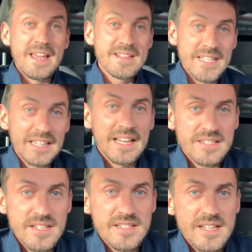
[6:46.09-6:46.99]
is
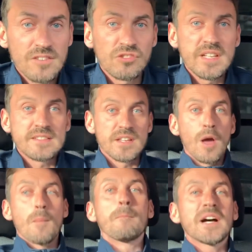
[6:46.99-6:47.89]
Alexis Sanchez
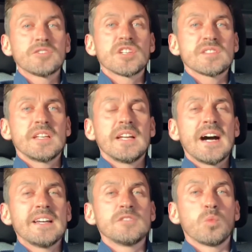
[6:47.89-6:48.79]
Manchester
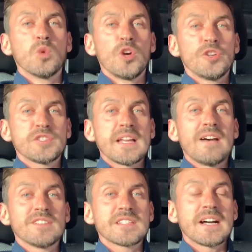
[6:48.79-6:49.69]
United's worst
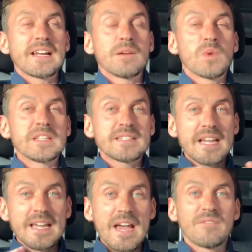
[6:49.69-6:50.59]
ever signing when you
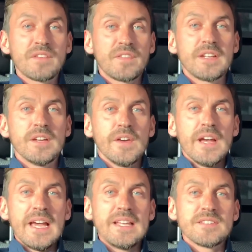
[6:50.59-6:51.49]
take everything
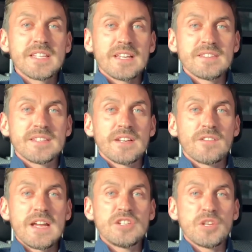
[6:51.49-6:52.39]
into
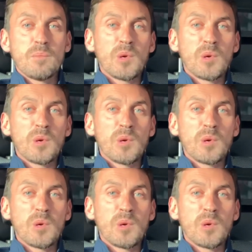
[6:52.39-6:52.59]
consideration?